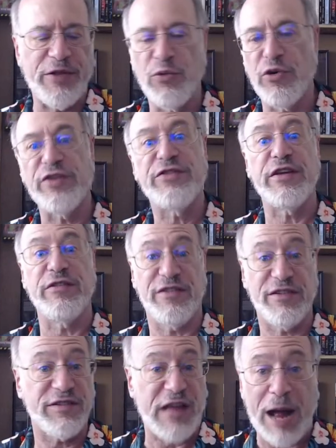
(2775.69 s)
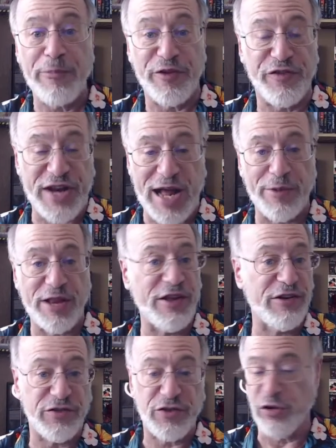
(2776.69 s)
The Warrens didn't stop the phenomena. They
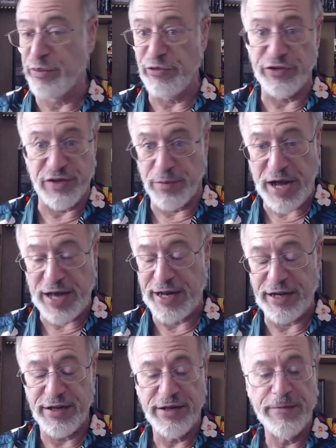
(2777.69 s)
just told them it was demonic.